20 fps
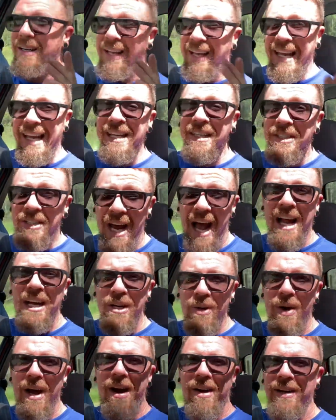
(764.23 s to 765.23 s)
in
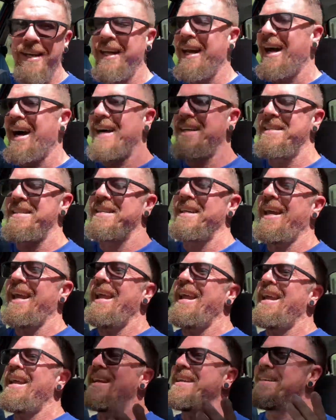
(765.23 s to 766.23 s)
January, guys?
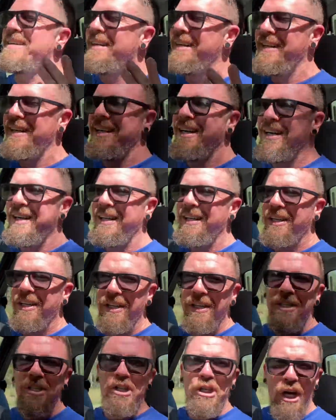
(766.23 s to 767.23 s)
In
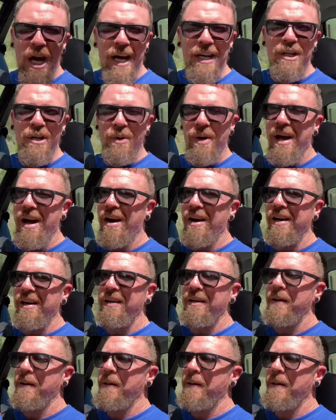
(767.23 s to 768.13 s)
January.